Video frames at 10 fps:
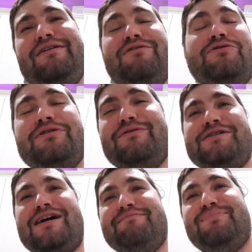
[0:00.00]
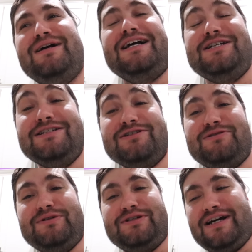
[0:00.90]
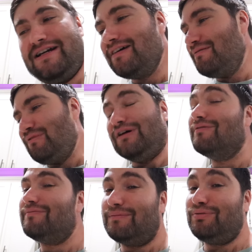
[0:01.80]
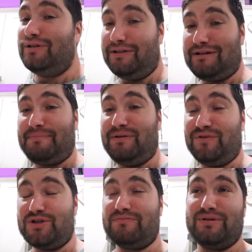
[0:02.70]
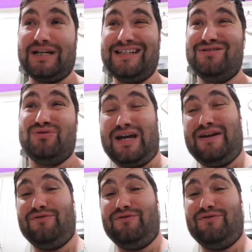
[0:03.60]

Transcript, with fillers: I don't do it every time, but I did just do it tonight. Well, a pretty crappy version, but I did do a